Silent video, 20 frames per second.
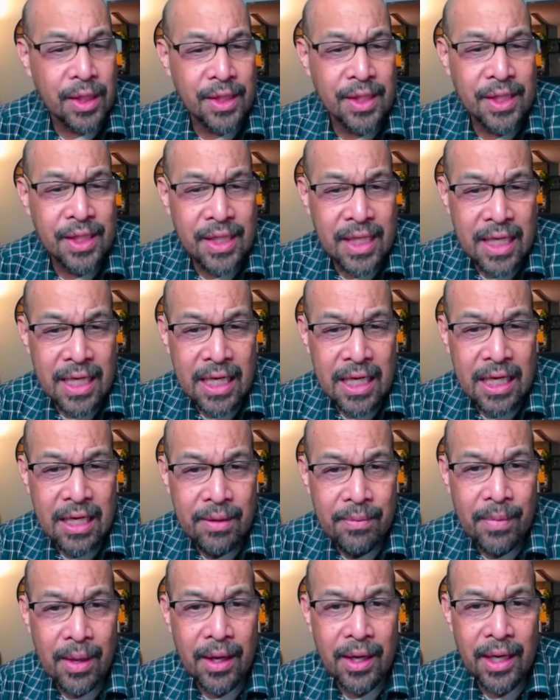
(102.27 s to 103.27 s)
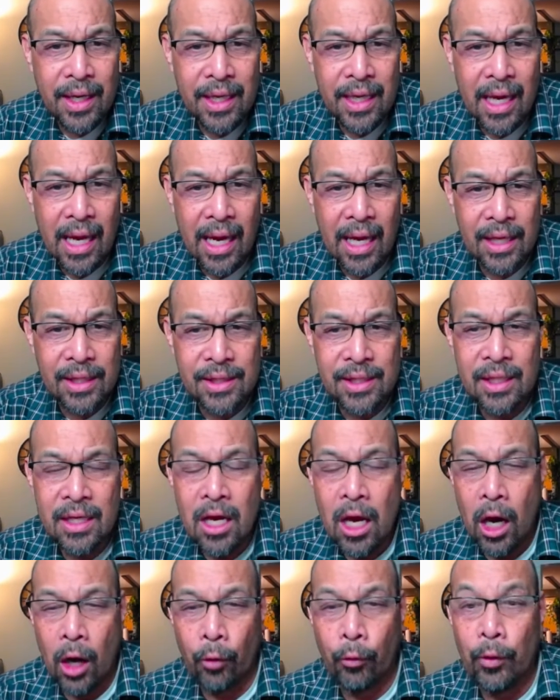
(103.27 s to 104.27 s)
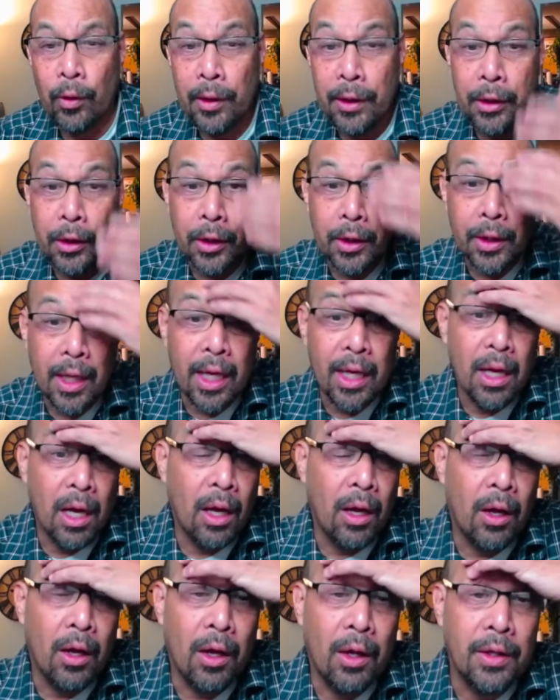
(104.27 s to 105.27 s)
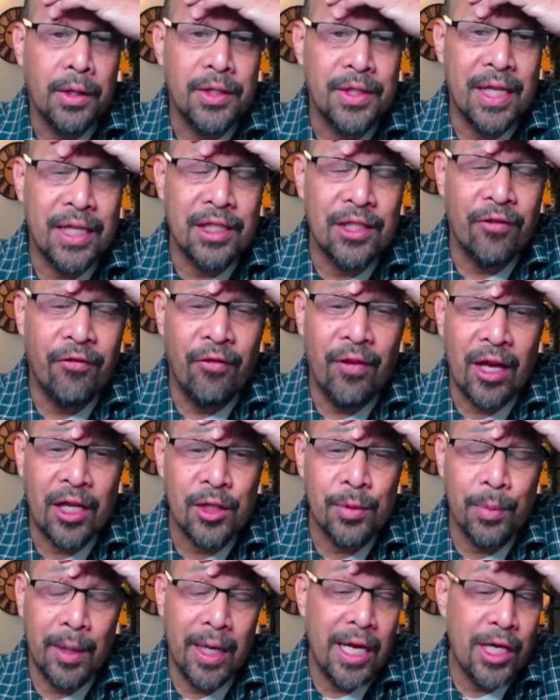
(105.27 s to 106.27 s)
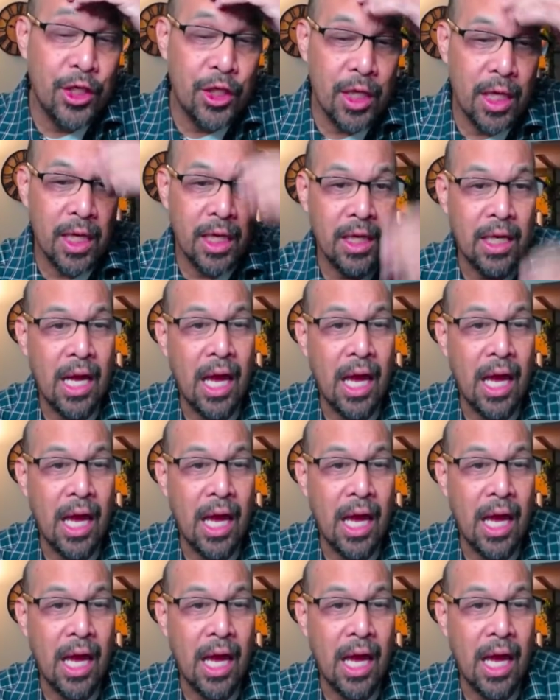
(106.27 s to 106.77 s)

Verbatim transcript: Steam, and he has a really good uh, sense of explanation.